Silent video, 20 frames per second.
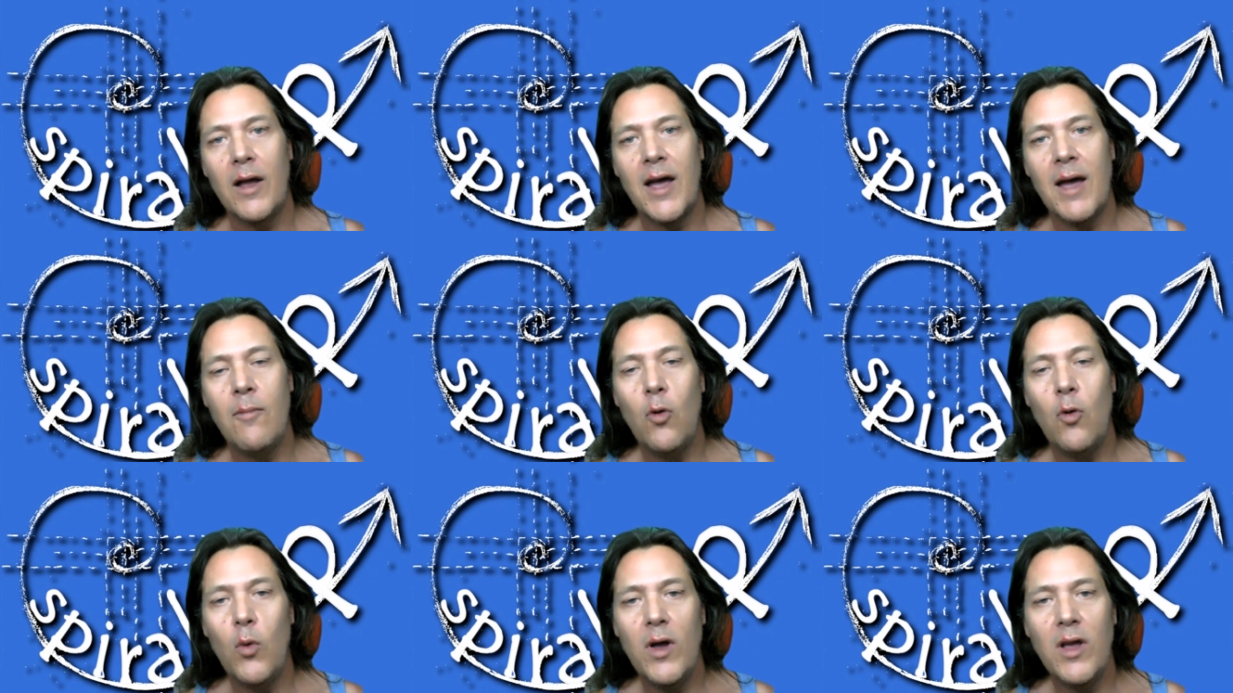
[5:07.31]

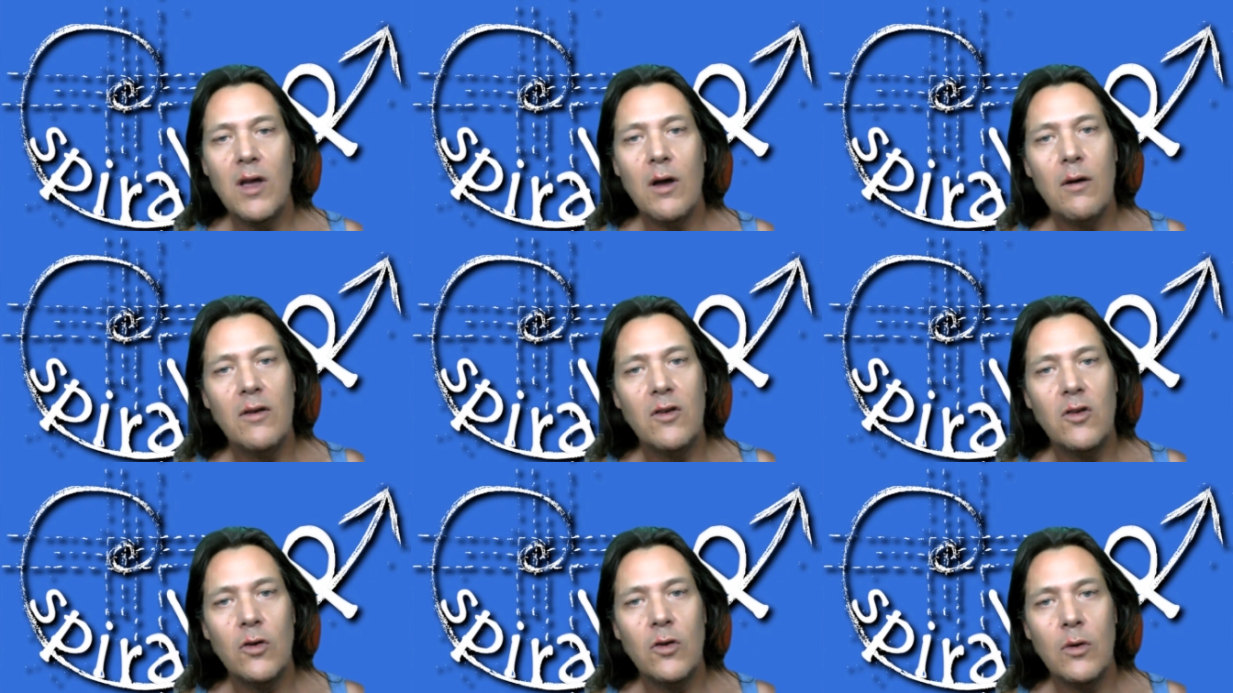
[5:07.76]
okay but we're
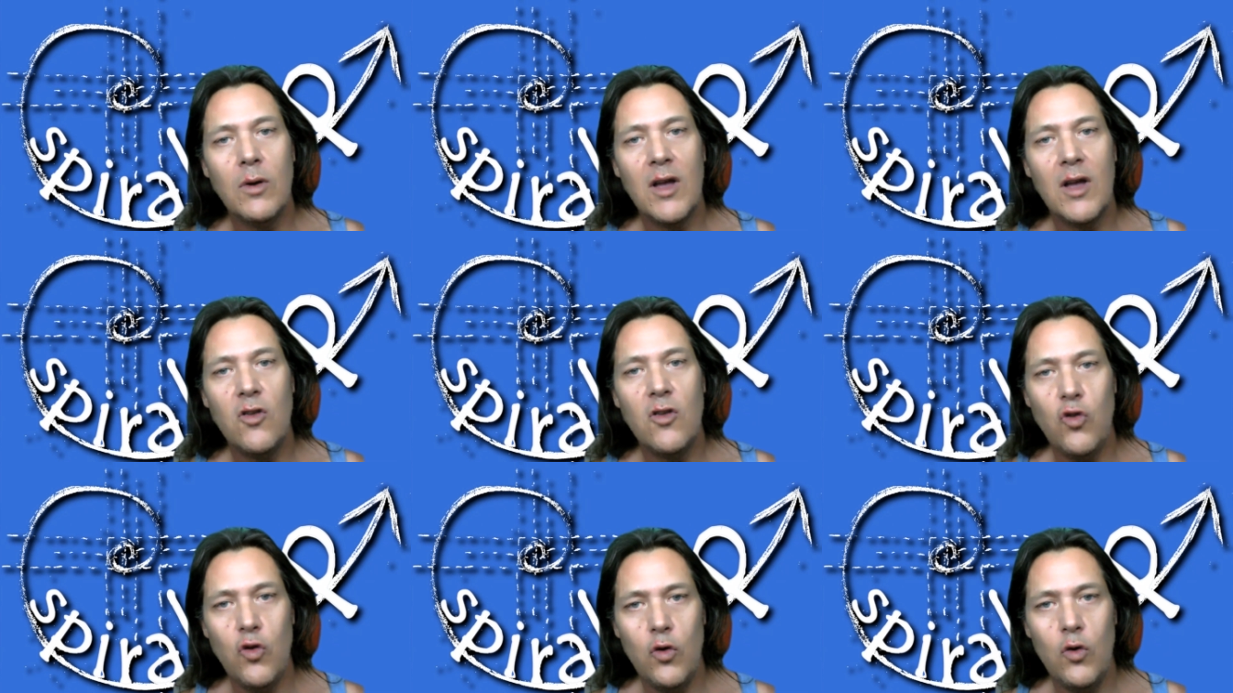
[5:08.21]
going to
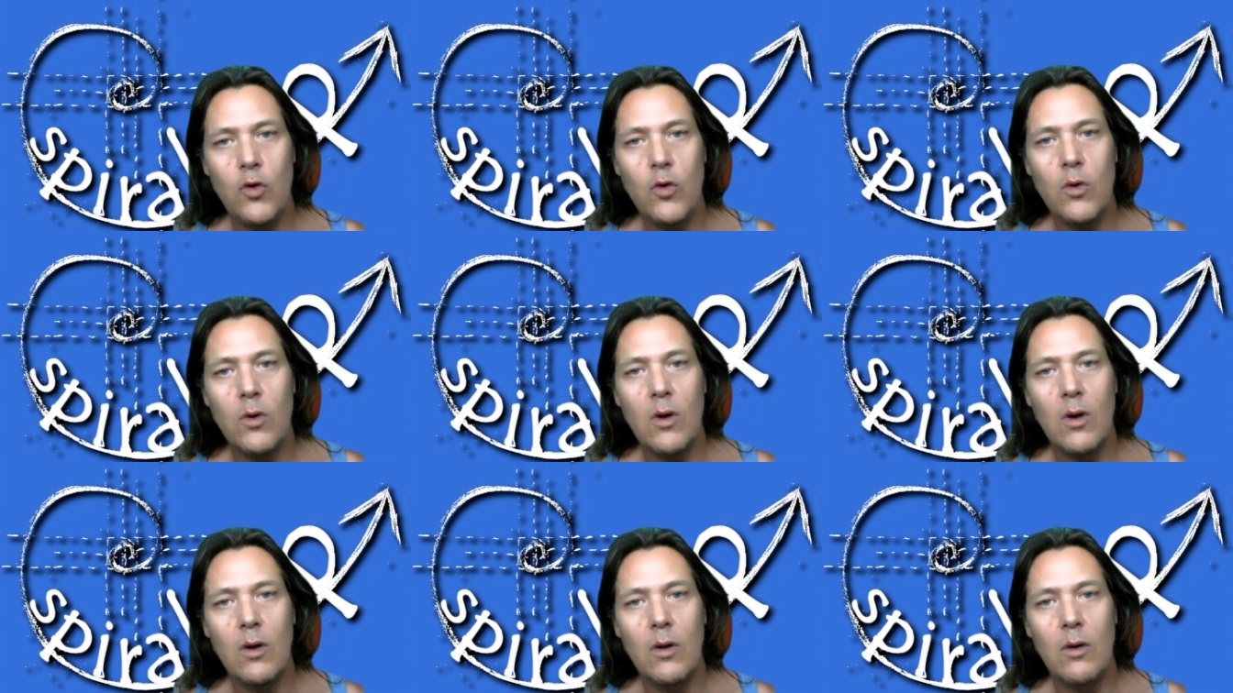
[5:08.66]
a
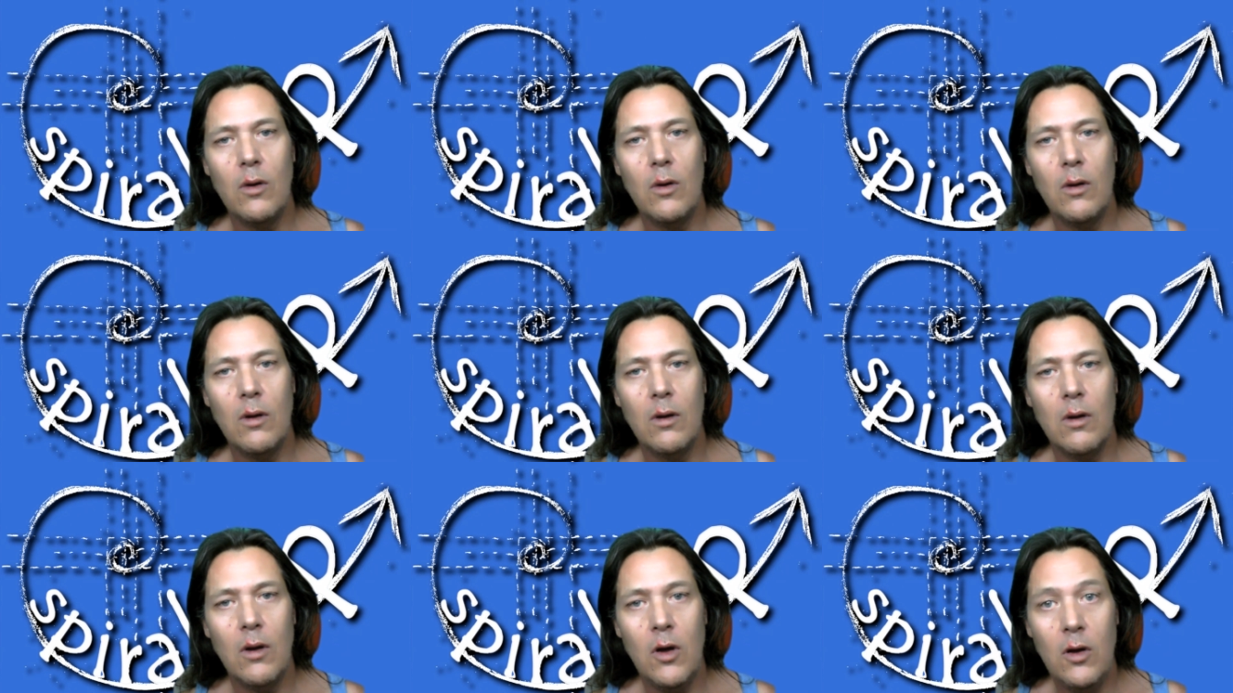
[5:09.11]
new
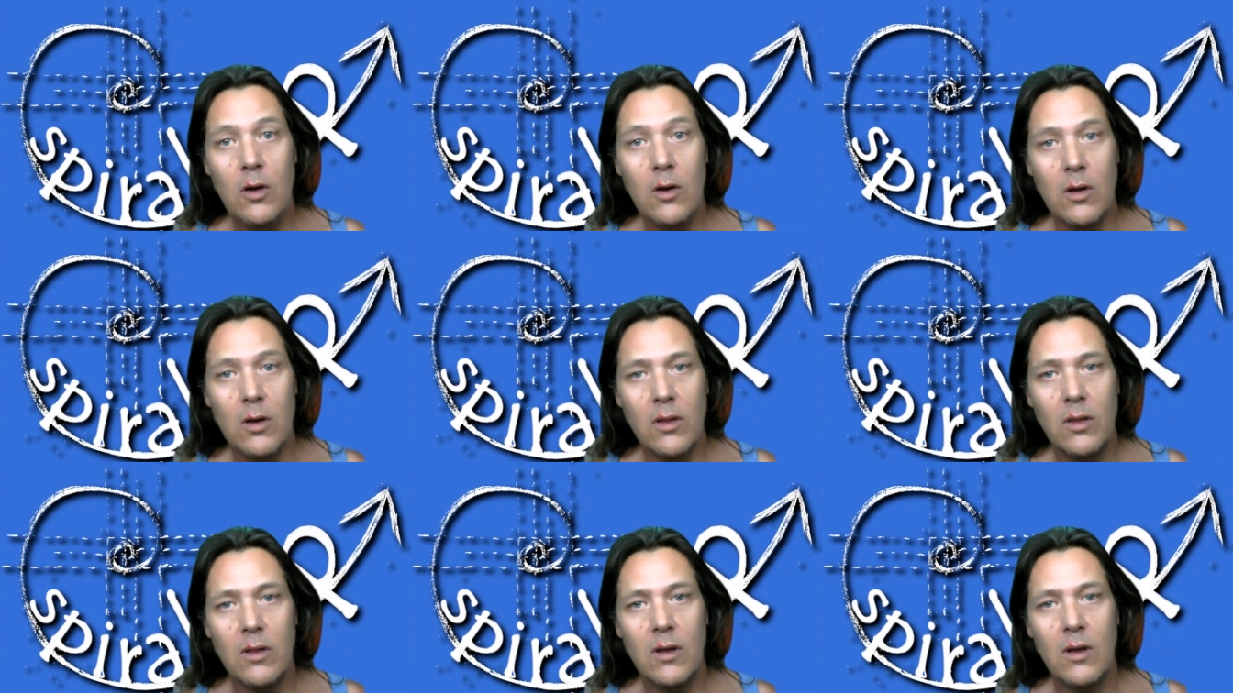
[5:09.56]

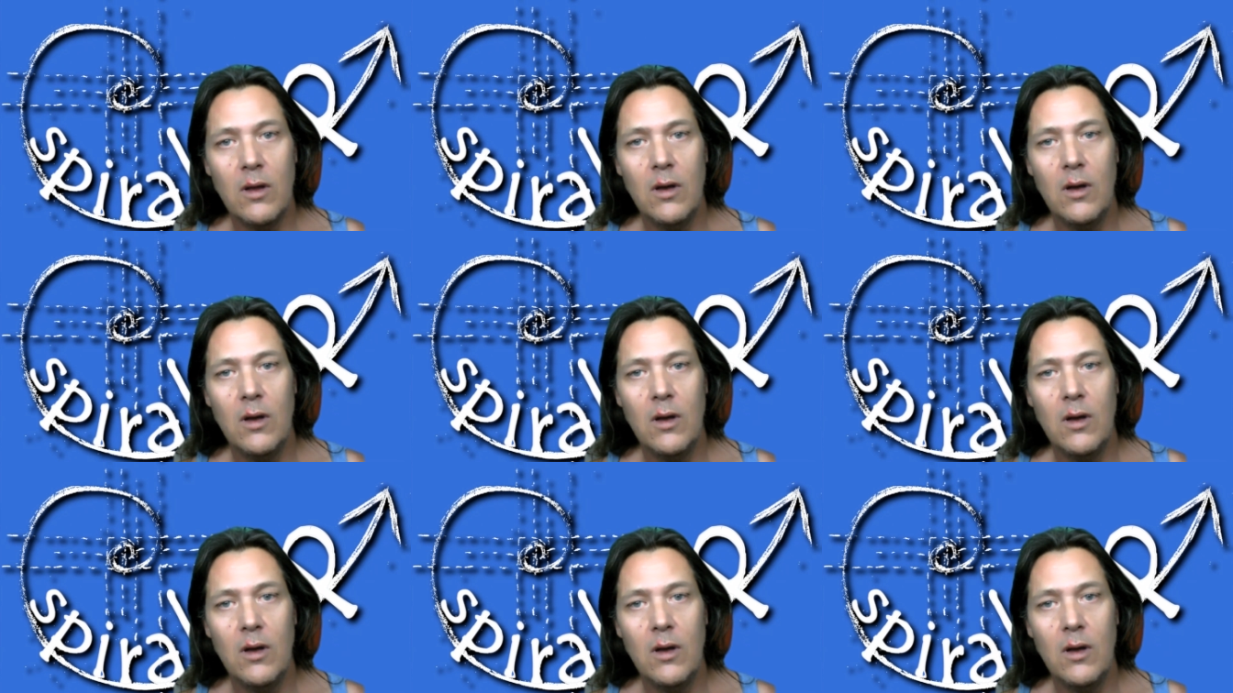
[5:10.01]
earth